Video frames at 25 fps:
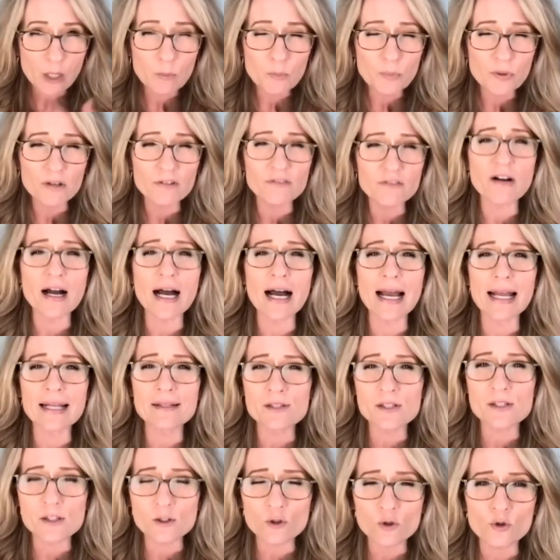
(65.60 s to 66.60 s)

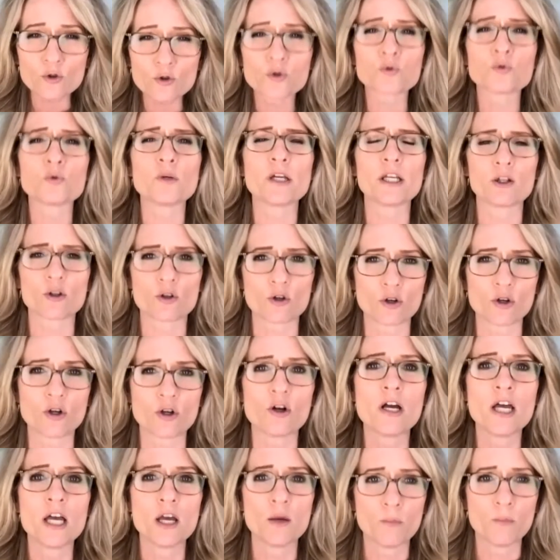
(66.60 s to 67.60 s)
provides the
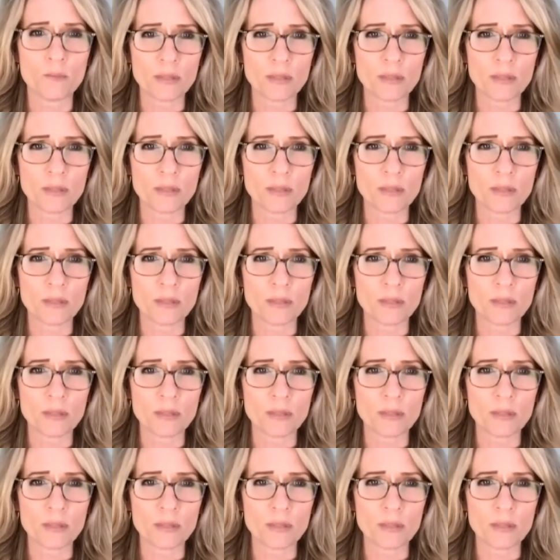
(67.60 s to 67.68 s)
critical